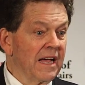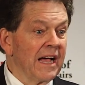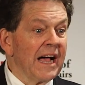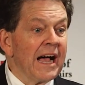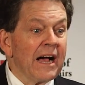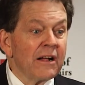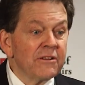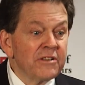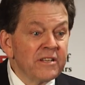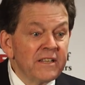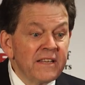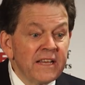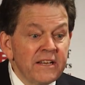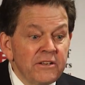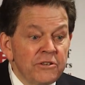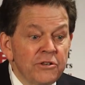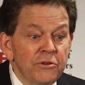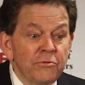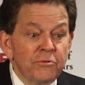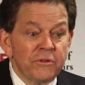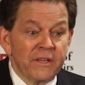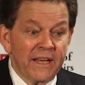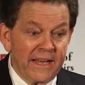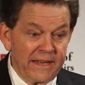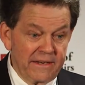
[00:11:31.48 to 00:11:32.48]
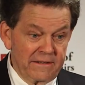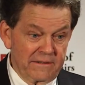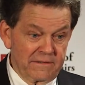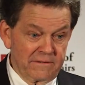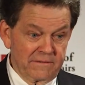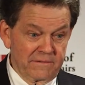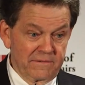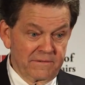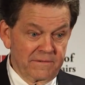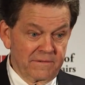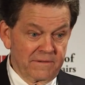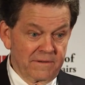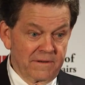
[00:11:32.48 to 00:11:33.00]
How did they do that?
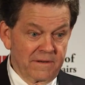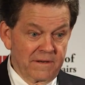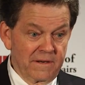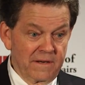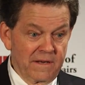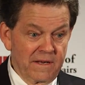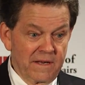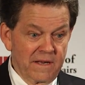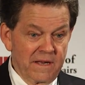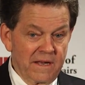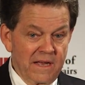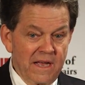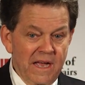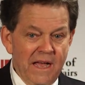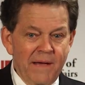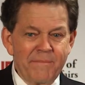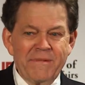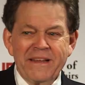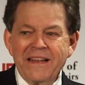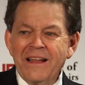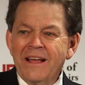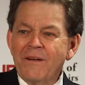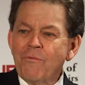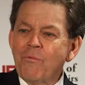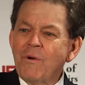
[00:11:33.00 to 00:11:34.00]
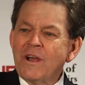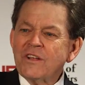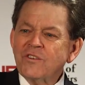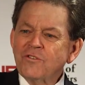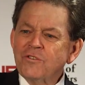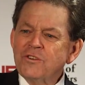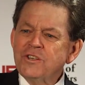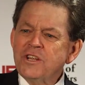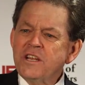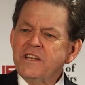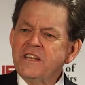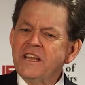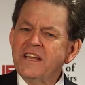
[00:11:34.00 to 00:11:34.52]
West
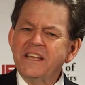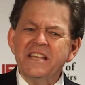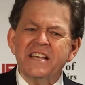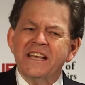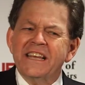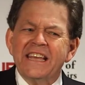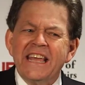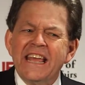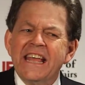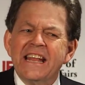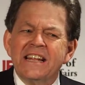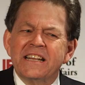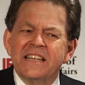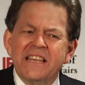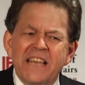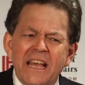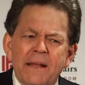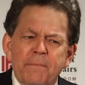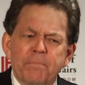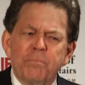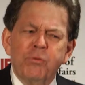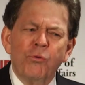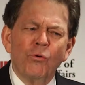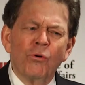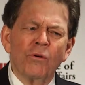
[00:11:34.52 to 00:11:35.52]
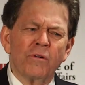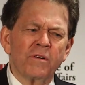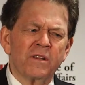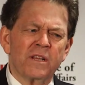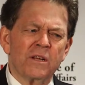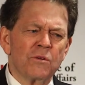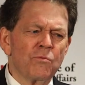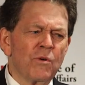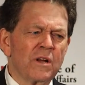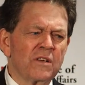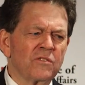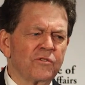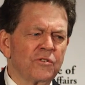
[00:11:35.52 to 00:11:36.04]
Virginia, you can't get poorer
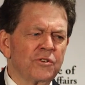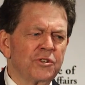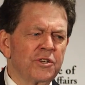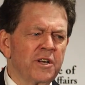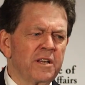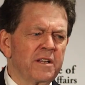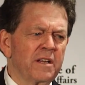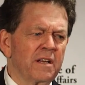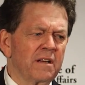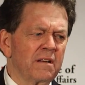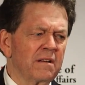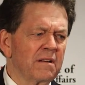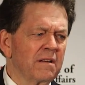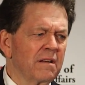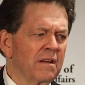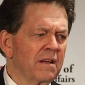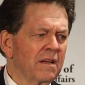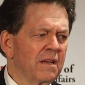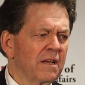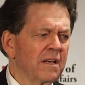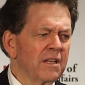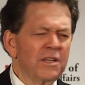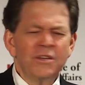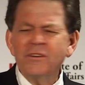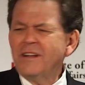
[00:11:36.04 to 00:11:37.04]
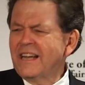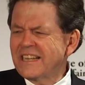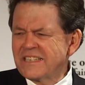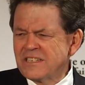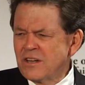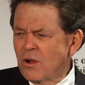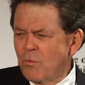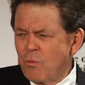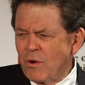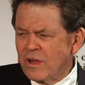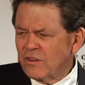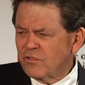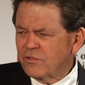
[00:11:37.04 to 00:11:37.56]
than West Virginia. You guys
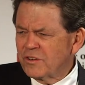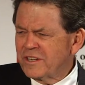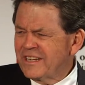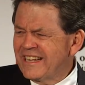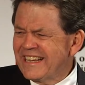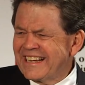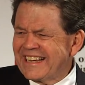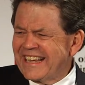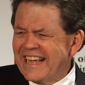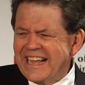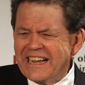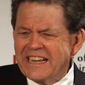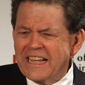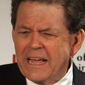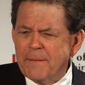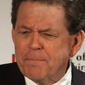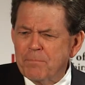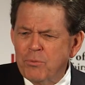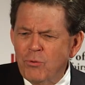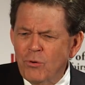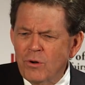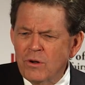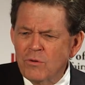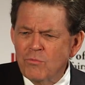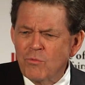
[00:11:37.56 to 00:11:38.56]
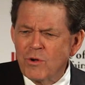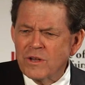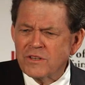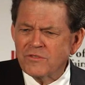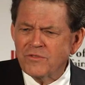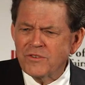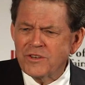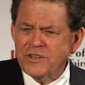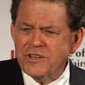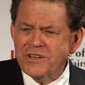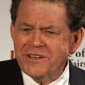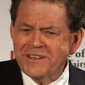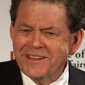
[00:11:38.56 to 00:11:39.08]
know West Virginia. You can't get poorer than West
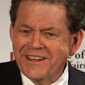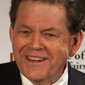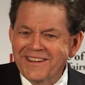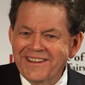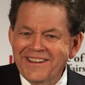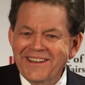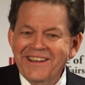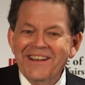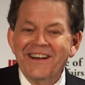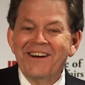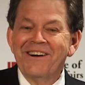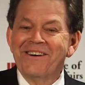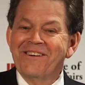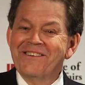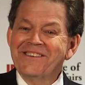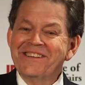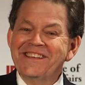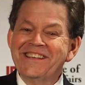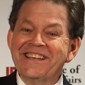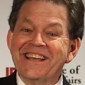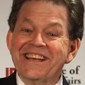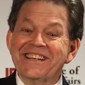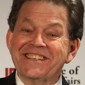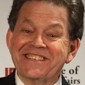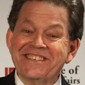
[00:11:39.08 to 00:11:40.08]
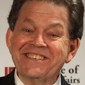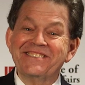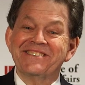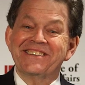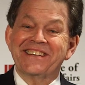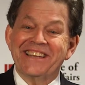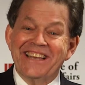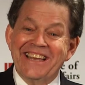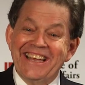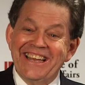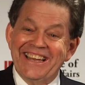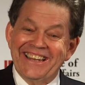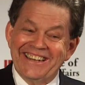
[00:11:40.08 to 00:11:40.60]
Virginia. Oh, yes, you
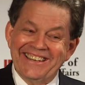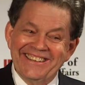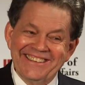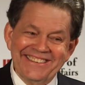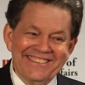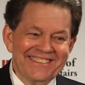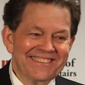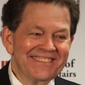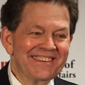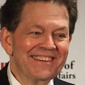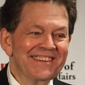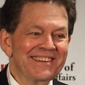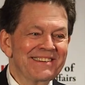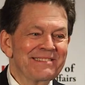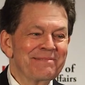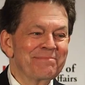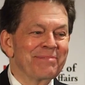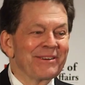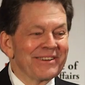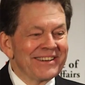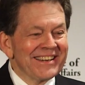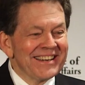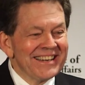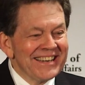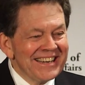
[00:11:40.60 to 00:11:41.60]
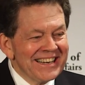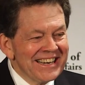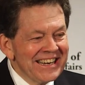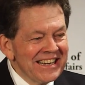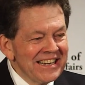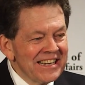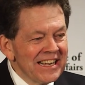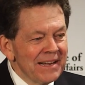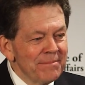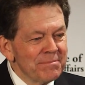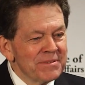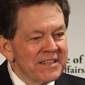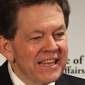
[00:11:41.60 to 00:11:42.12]
can. Put in an
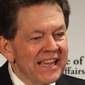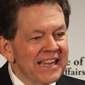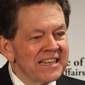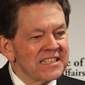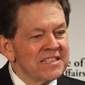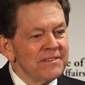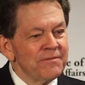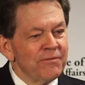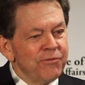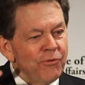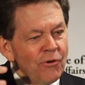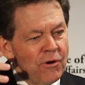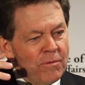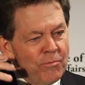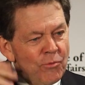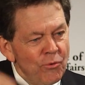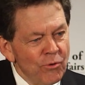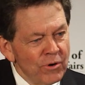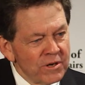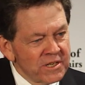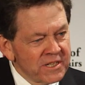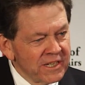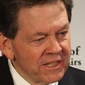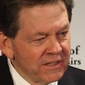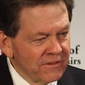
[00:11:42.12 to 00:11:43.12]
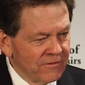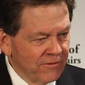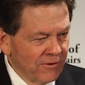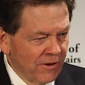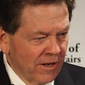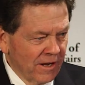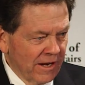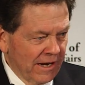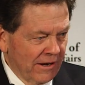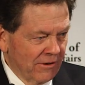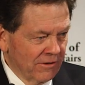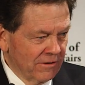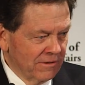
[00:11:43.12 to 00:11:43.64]
income tax and 4 more teeth
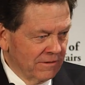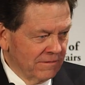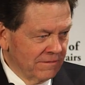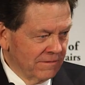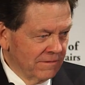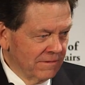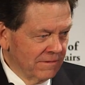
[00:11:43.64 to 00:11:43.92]
fall out.